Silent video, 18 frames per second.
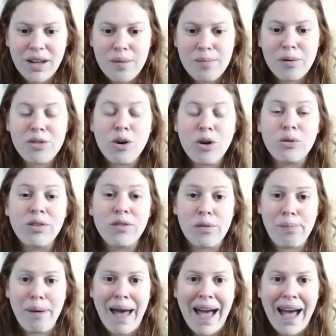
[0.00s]
but those of
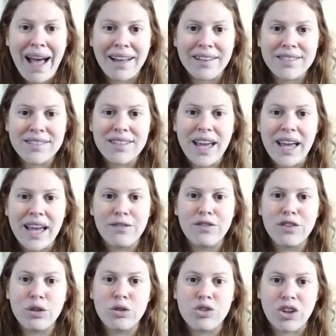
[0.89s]
the past and
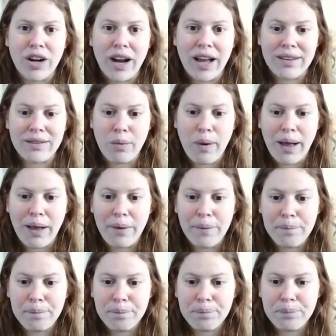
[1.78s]
future as
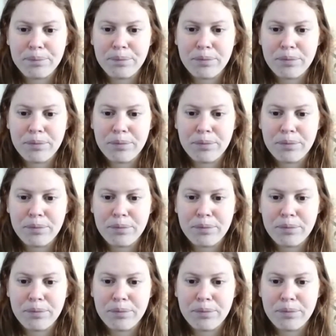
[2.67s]
well.